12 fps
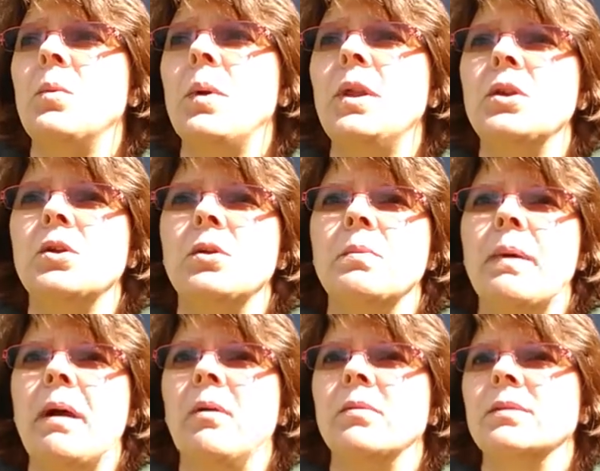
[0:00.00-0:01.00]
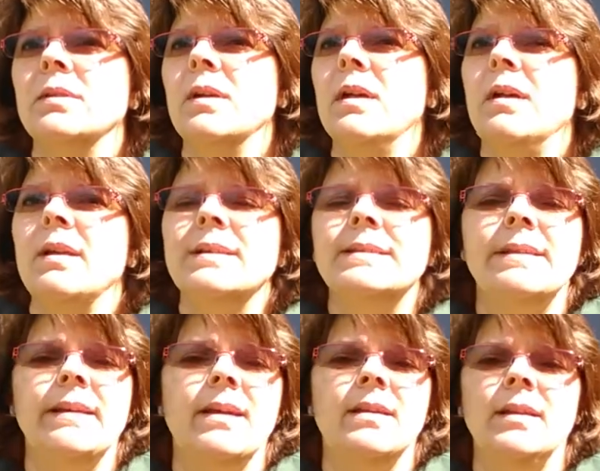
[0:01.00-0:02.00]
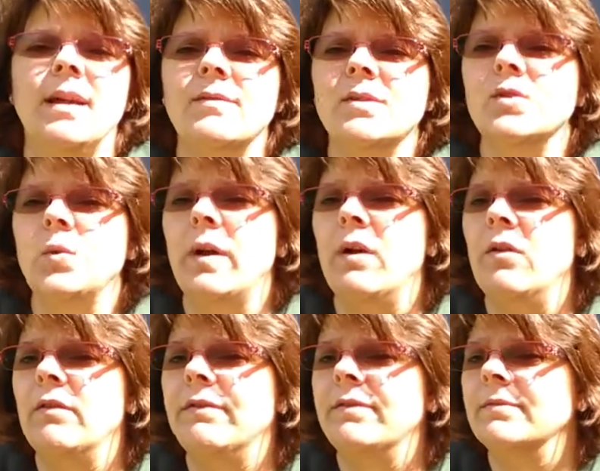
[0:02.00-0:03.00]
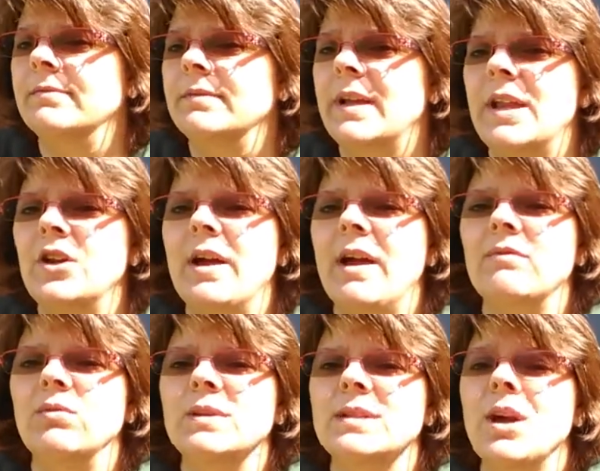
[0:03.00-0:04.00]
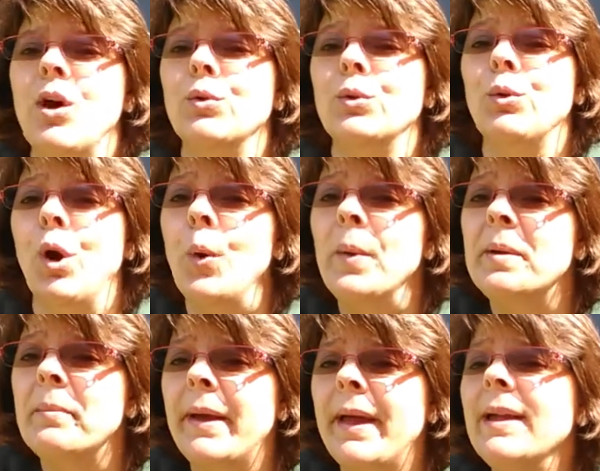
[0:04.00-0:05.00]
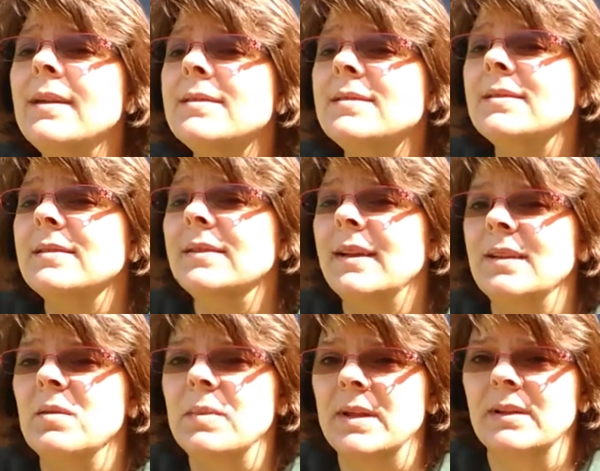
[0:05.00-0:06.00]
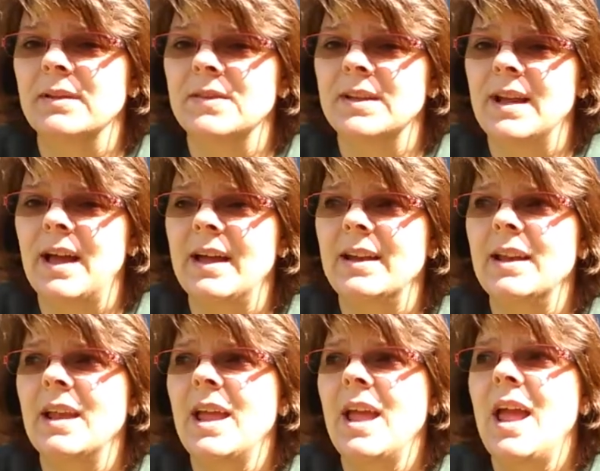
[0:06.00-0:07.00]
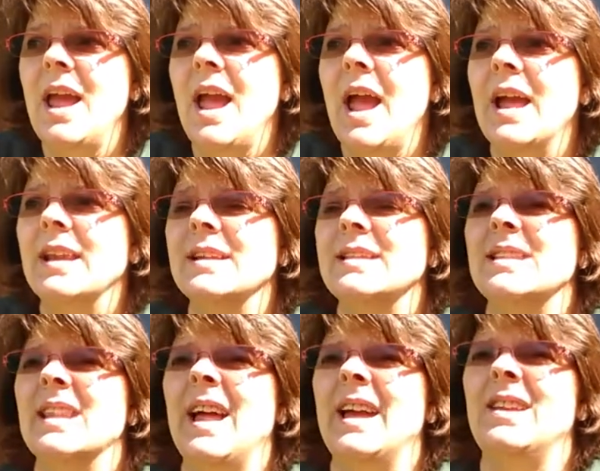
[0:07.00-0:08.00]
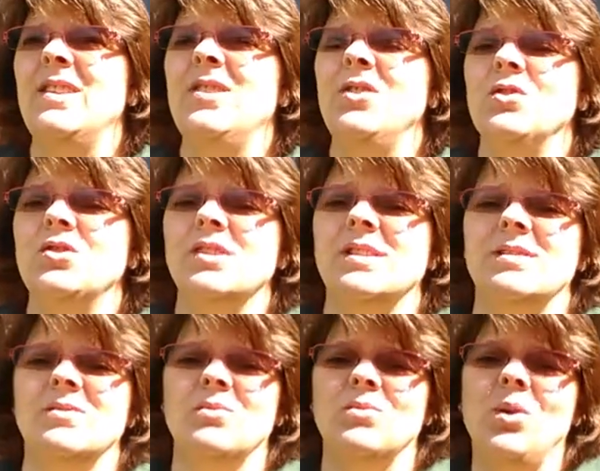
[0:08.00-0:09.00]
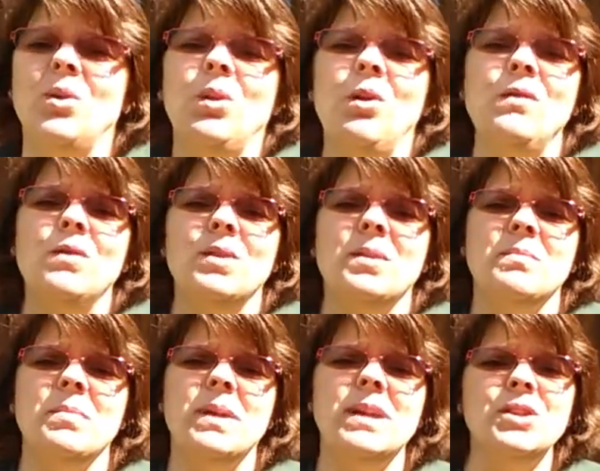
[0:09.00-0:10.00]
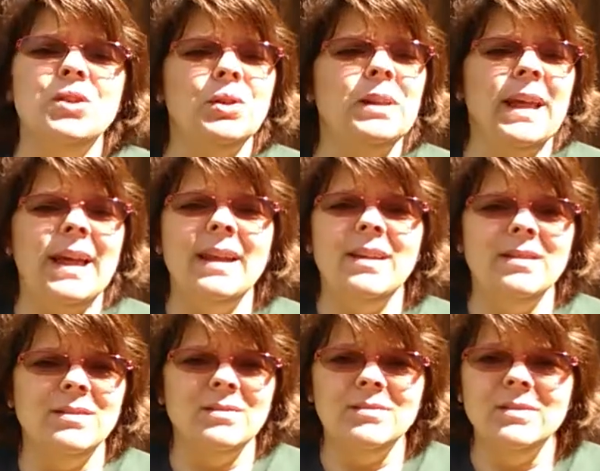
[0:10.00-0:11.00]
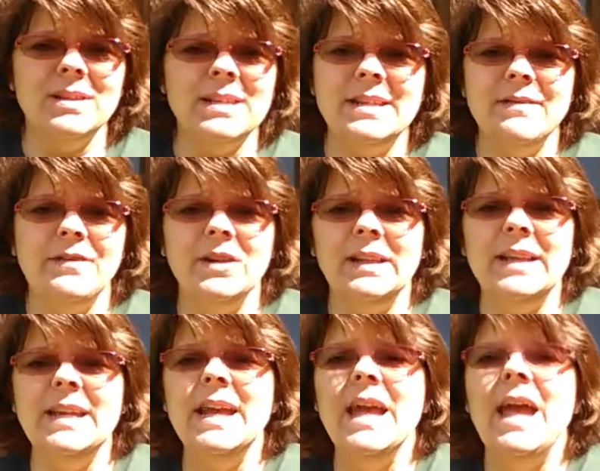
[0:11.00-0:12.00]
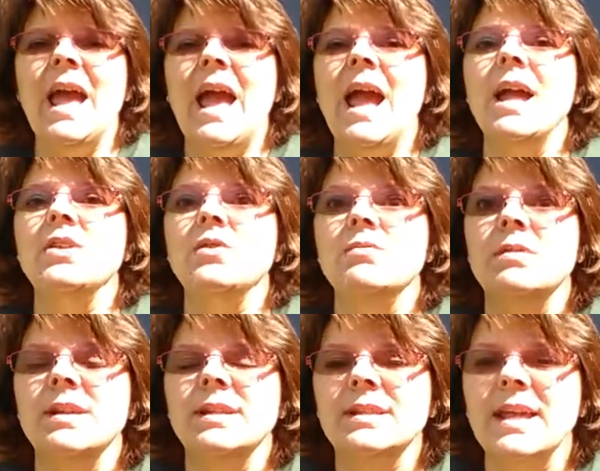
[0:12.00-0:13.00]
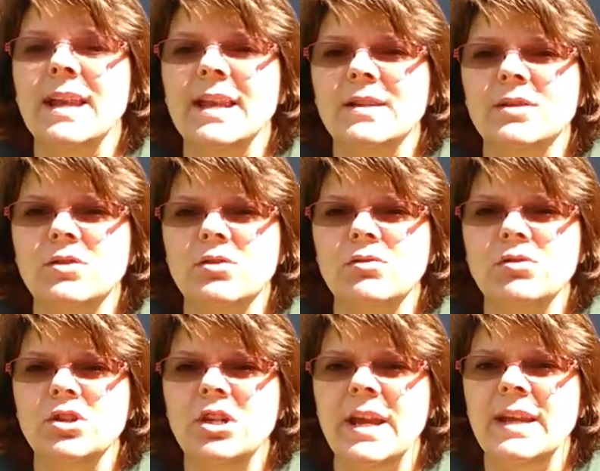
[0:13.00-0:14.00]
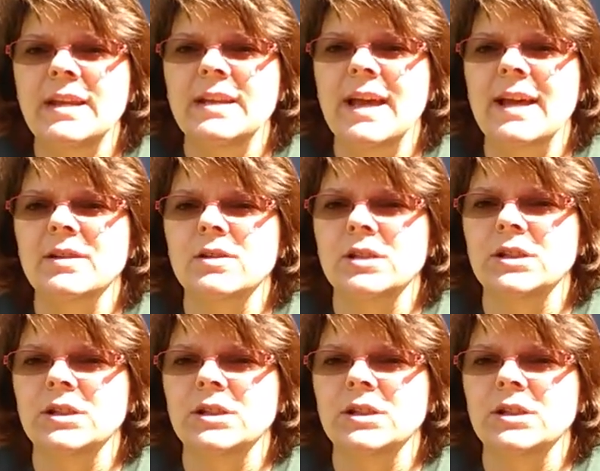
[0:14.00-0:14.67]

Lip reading: when you're about 10, 11, 12, and you have what's called growing pains in the middle of the night, and it's like you just roll over and bend your leg differently, and it's that excruciating that